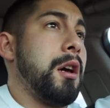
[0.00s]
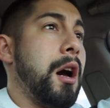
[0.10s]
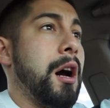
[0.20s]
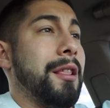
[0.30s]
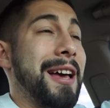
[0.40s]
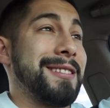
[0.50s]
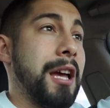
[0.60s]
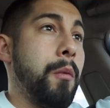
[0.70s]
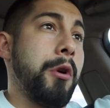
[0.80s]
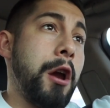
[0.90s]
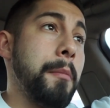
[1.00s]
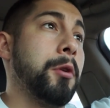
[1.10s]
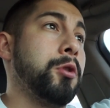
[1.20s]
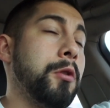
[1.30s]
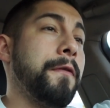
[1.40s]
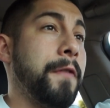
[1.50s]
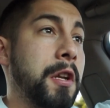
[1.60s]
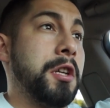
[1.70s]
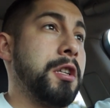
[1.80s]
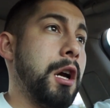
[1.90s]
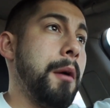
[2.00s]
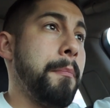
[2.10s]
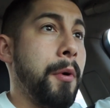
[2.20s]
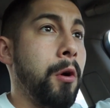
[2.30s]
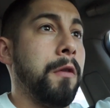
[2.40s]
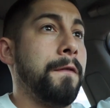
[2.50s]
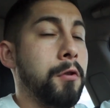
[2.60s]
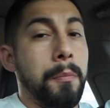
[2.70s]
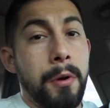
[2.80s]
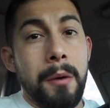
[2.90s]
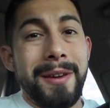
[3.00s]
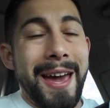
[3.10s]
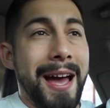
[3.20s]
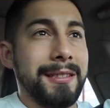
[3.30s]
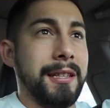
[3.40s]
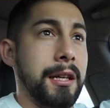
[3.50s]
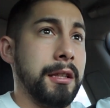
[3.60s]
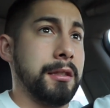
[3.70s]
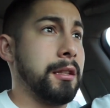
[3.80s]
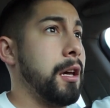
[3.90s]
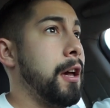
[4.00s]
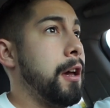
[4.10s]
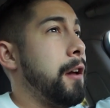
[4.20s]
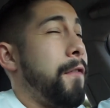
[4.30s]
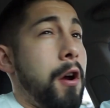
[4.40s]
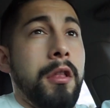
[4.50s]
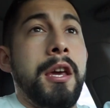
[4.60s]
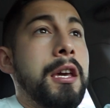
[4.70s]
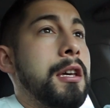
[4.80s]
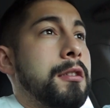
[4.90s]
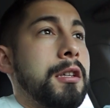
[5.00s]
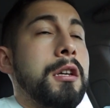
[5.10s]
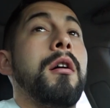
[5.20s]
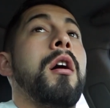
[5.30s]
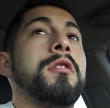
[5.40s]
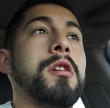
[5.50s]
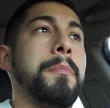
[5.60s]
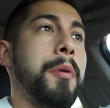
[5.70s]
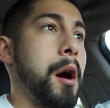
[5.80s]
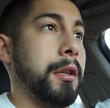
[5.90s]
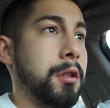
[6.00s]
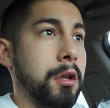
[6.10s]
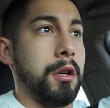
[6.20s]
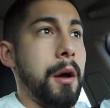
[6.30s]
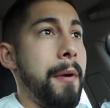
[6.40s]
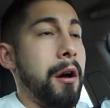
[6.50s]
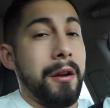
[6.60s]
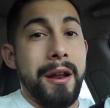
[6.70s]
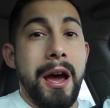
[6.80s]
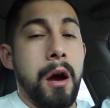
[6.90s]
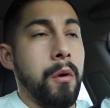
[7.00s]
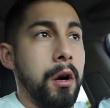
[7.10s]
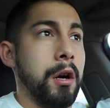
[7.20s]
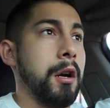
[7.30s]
Last night we were able to finish up both fuel pump gaskets. Fairly easy. Honestly, it probably took about an hour.